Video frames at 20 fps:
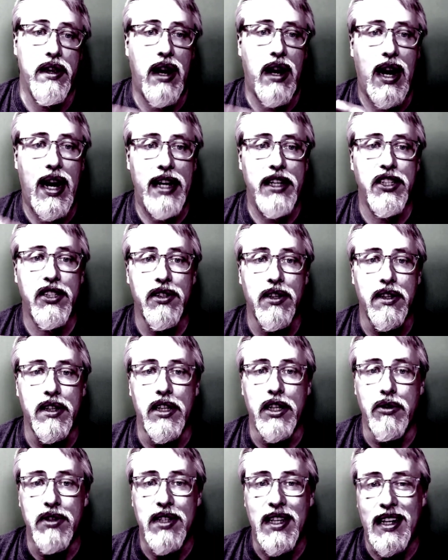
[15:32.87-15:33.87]
I started
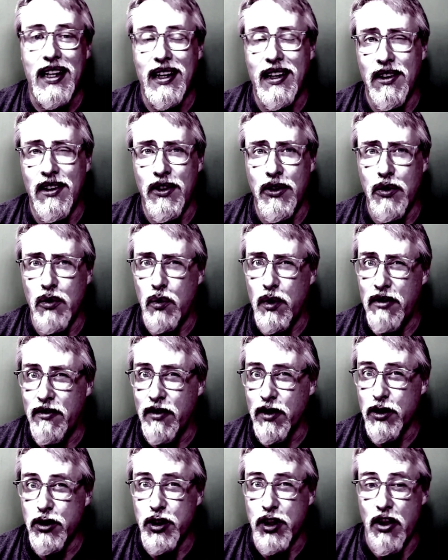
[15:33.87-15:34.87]
using EndNote with
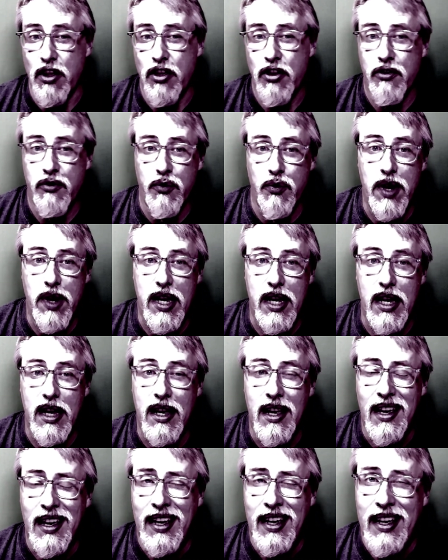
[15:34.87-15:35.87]
version 3,
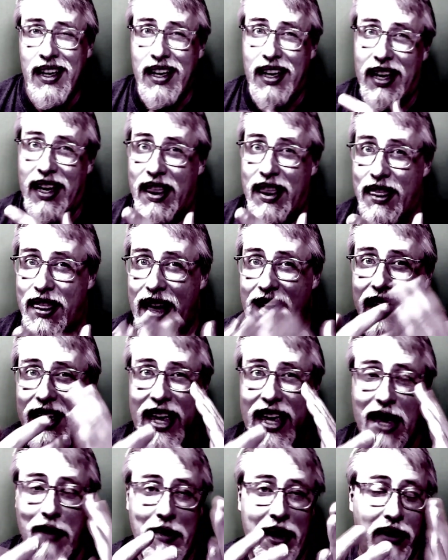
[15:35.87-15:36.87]
and that
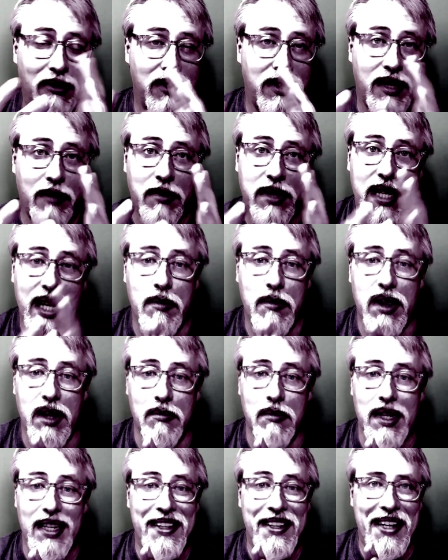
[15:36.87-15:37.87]
came out sometime in the
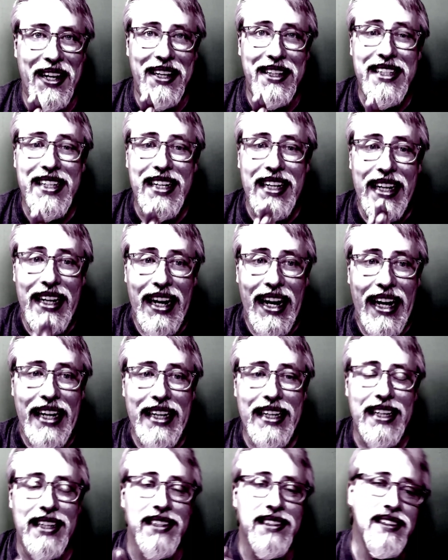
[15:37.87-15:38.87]

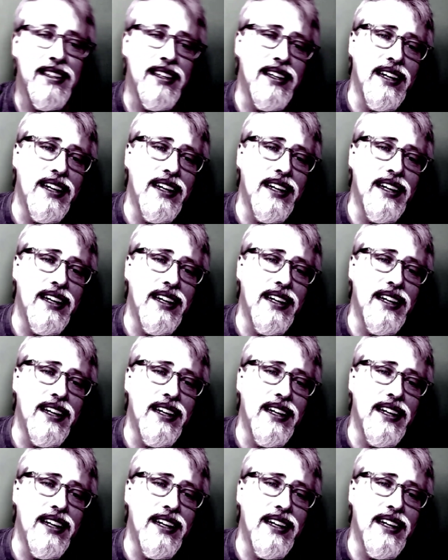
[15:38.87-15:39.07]
mid-1990s.